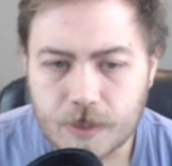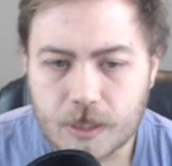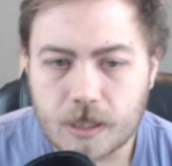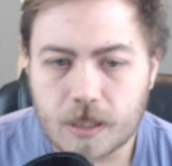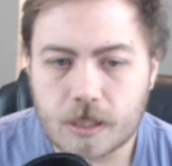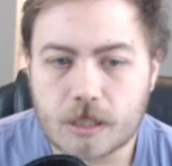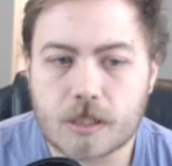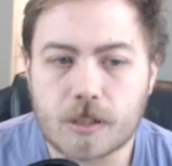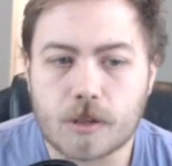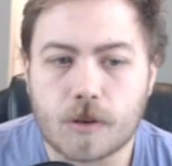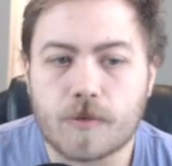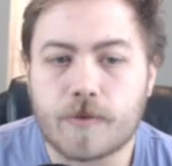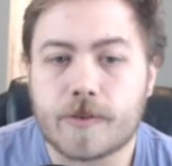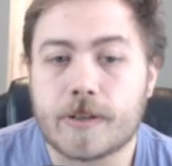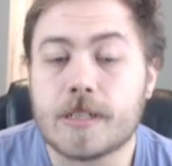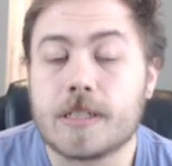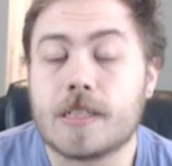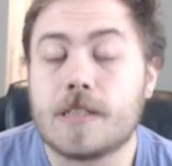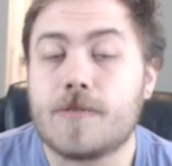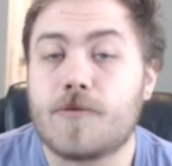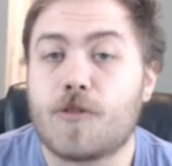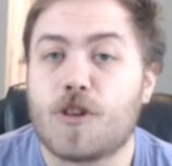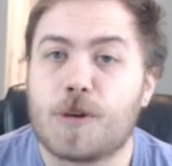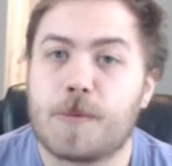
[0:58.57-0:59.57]
So first
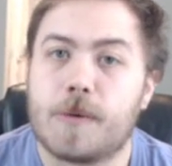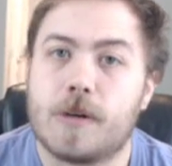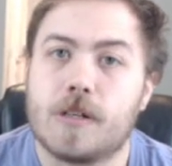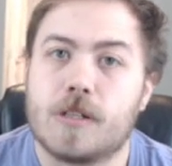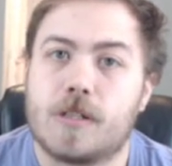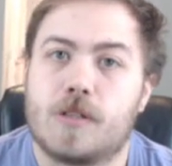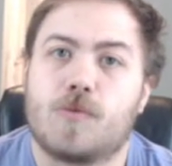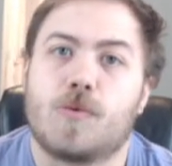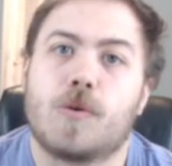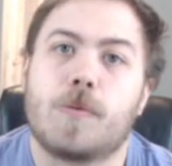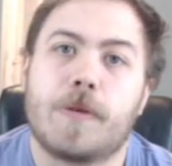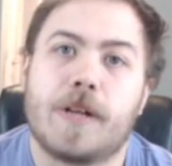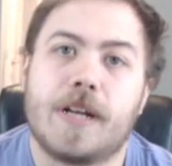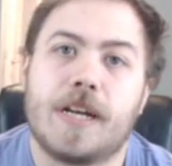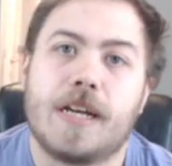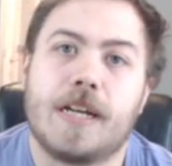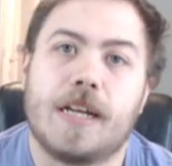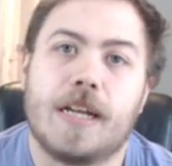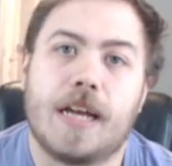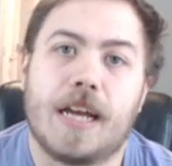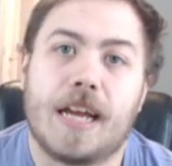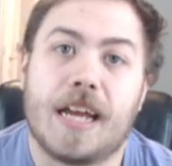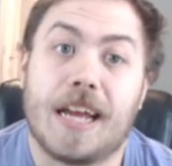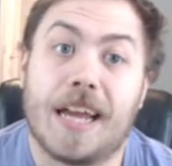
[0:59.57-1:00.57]
and foremost, we're playing
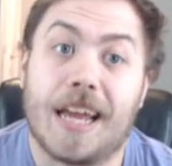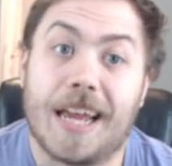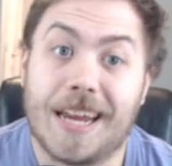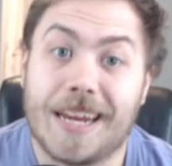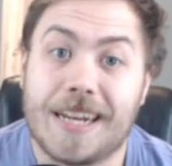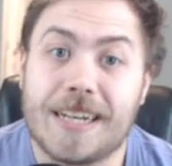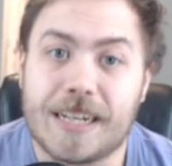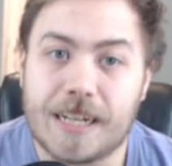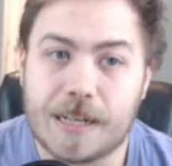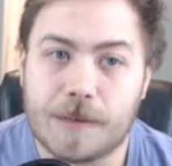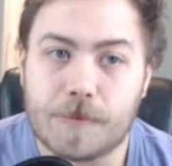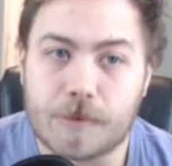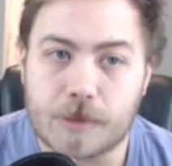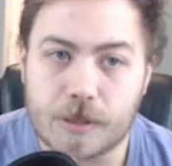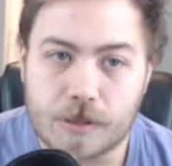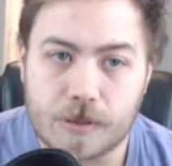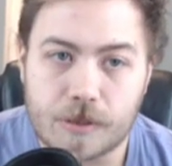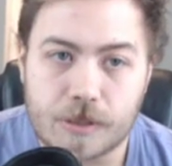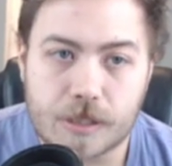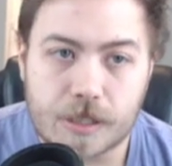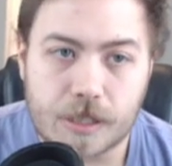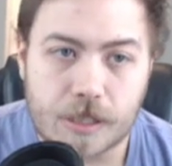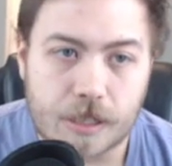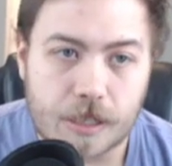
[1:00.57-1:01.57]
18
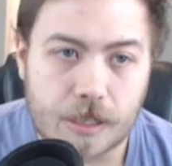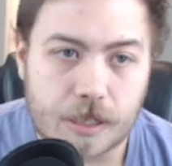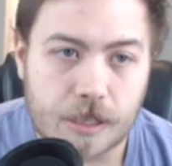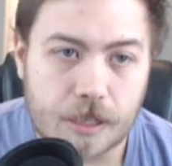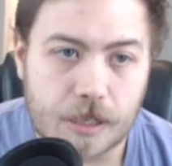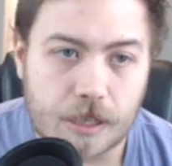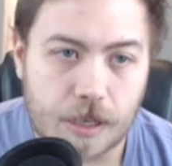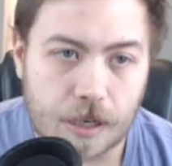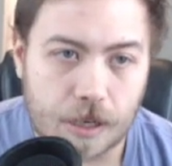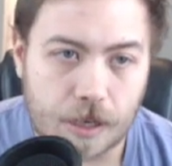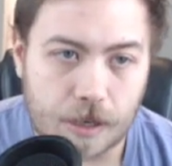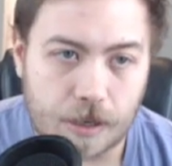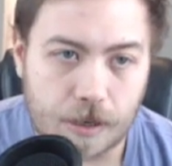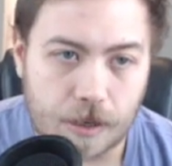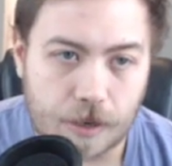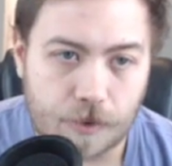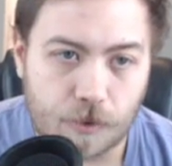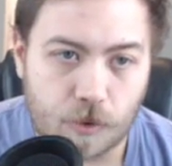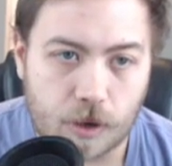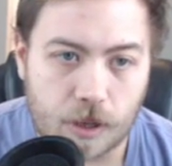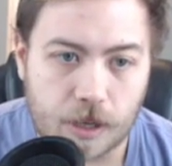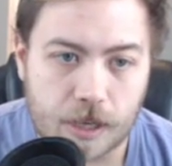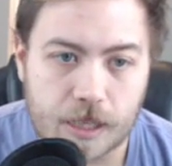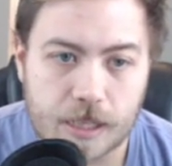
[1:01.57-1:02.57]
blues. If you want
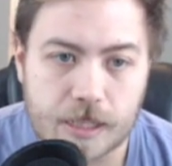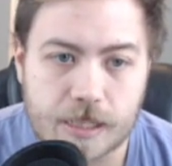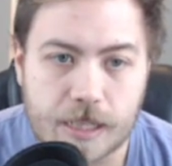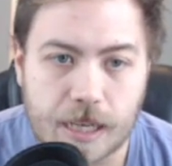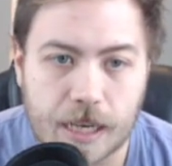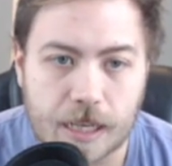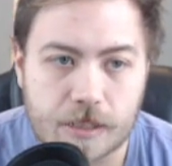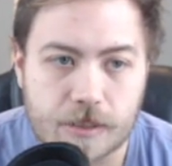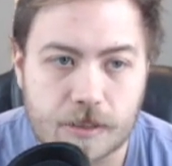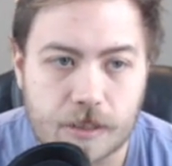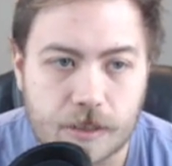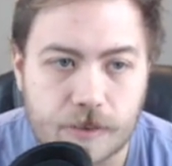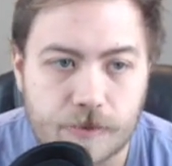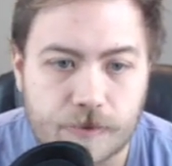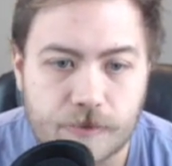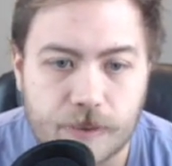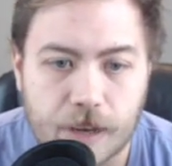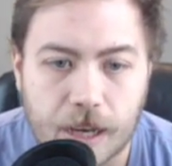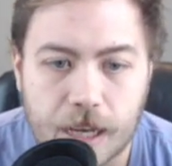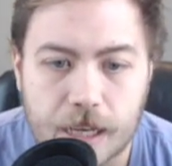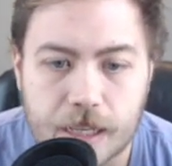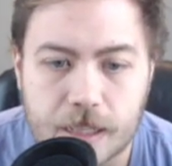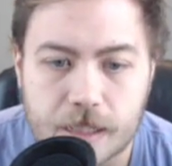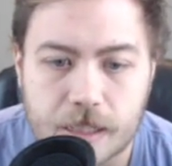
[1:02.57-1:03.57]
to look at the stats really
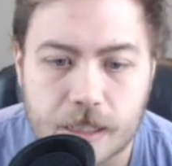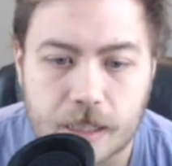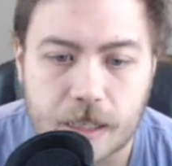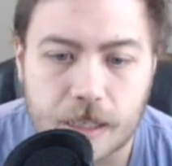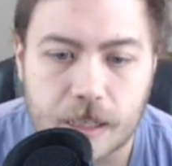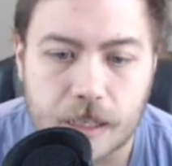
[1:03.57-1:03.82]
fast.